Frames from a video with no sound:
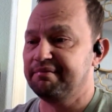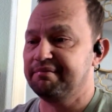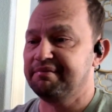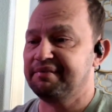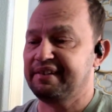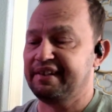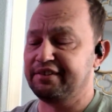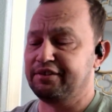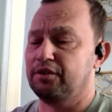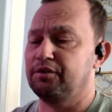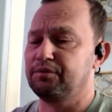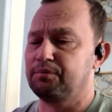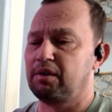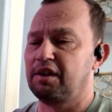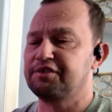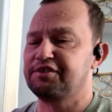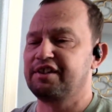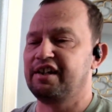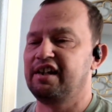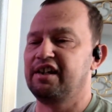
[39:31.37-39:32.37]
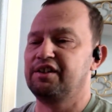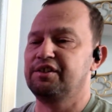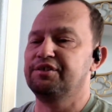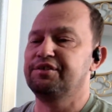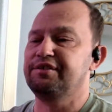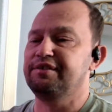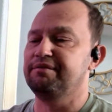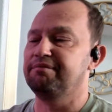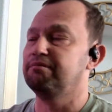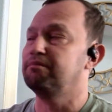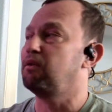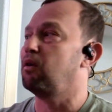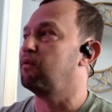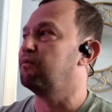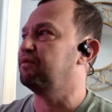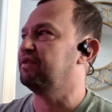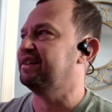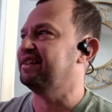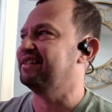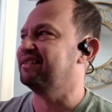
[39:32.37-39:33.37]
get those watch hours and
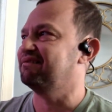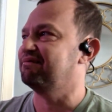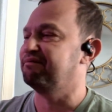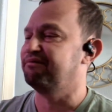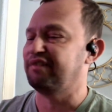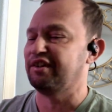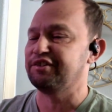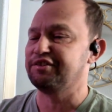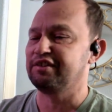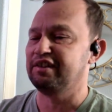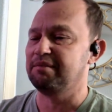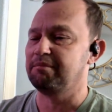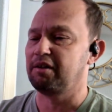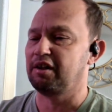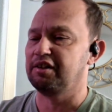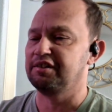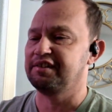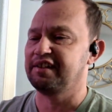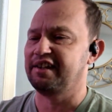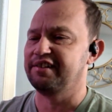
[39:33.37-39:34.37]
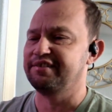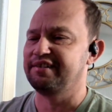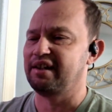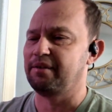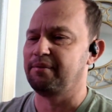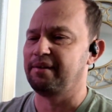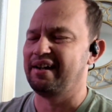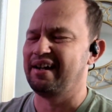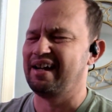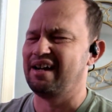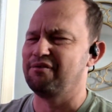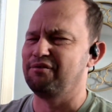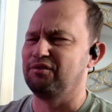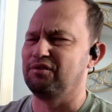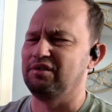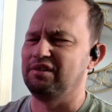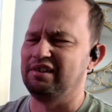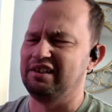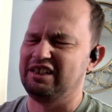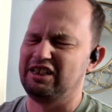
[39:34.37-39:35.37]
hopefully eventually monetize. That way I have
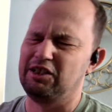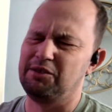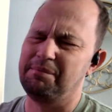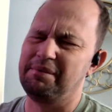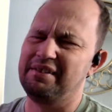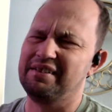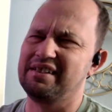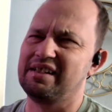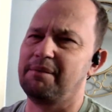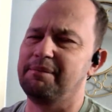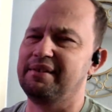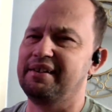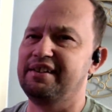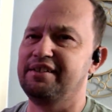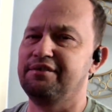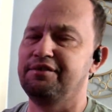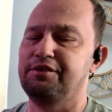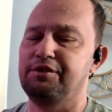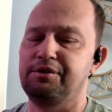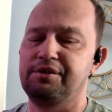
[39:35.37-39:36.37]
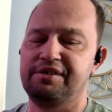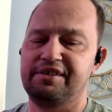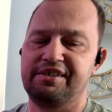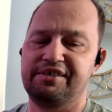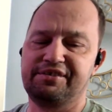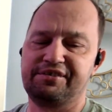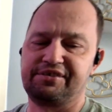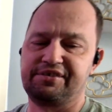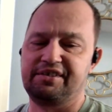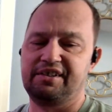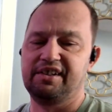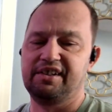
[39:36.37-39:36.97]
a little bit coming in doing this.